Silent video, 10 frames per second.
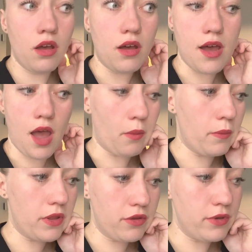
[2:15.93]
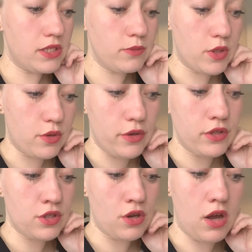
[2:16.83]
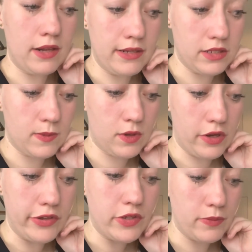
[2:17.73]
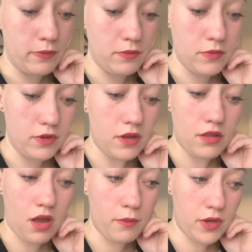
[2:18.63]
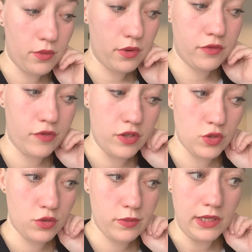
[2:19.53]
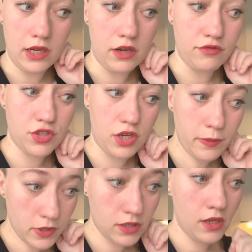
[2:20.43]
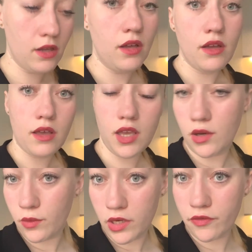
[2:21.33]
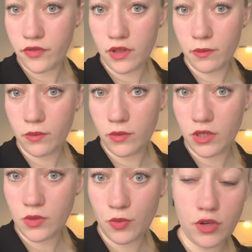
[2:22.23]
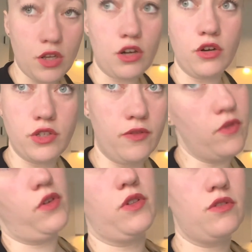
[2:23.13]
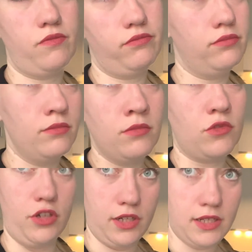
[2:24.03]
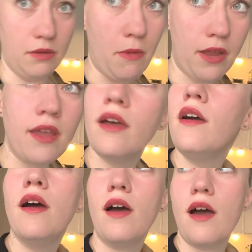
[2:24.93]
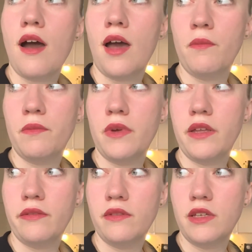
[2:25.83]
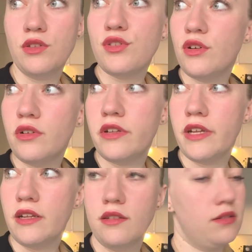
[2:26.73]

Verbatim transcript: Um, and the reason we're going to Holland is because uh, the company I work for is opening a lot of shops, and one of them is pretty close, even though it's not in Denmark. Um, and they told that